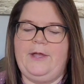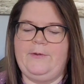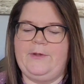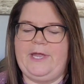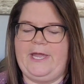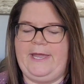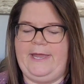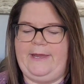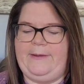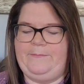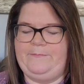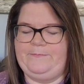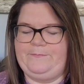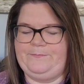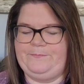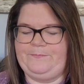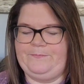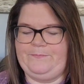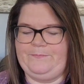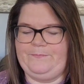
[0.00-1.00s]
Okay.
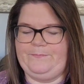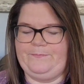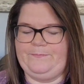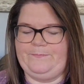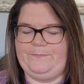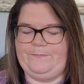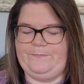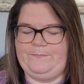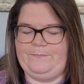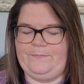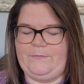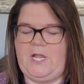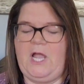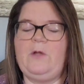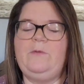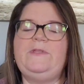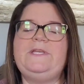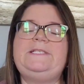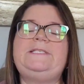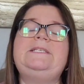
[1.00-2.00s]

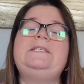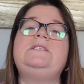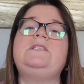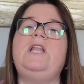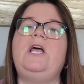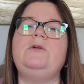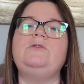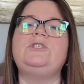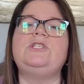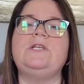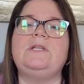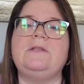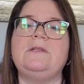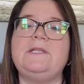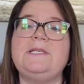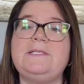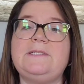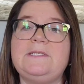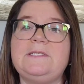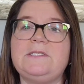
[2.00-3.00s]
Oh, this is lotion.
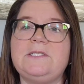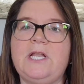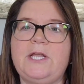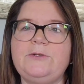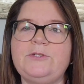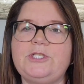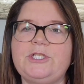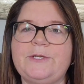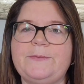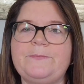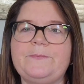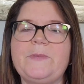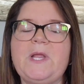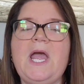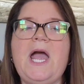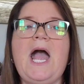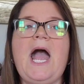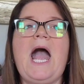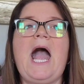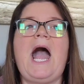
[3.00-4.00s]
This is lotion.
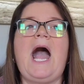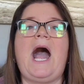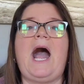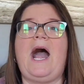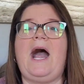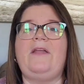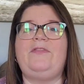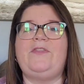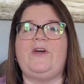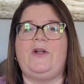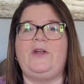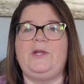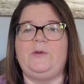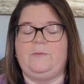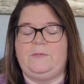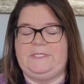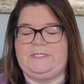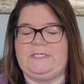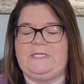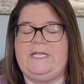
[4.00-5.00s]
I thought
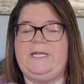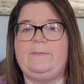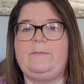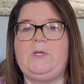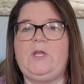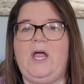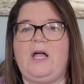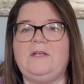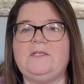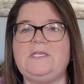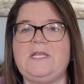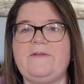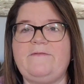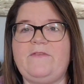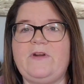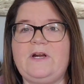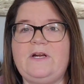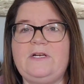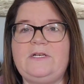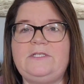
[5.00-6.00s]
it was lip gloss at
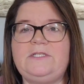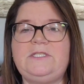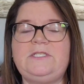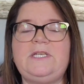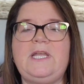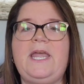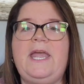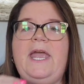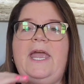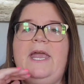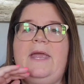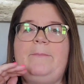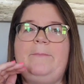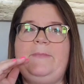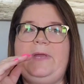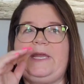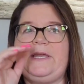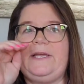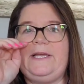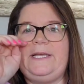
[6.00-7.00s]
first and
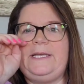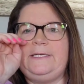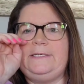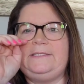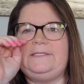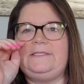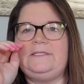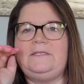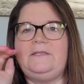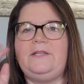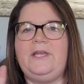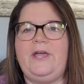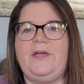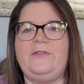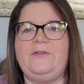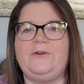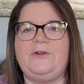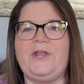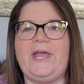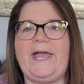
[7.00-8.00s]
because the
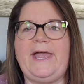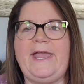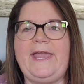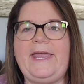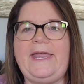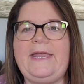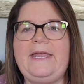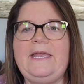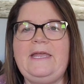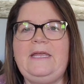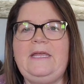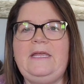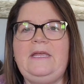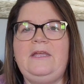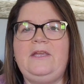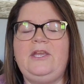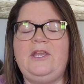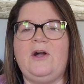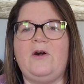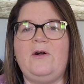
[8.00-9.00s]
other day,
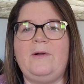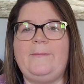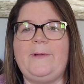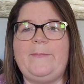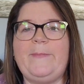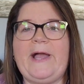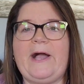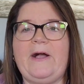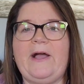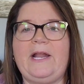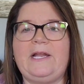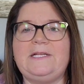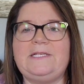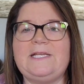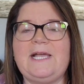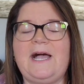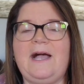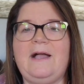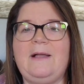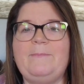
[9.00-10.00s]
y'all, I'm about out of
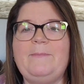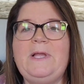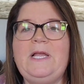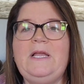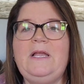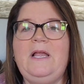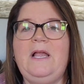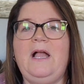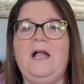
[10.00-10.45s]
time.